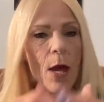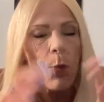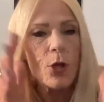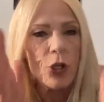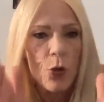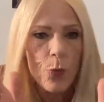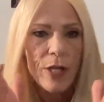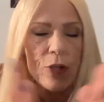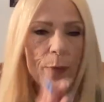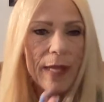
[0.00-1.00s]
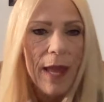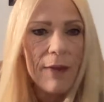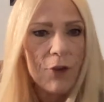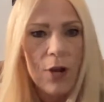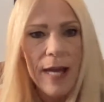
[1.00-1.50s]
When you reach
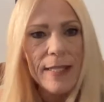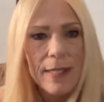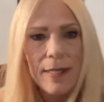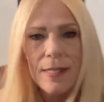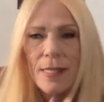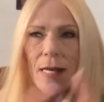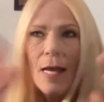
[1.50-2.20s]
midlife crisis,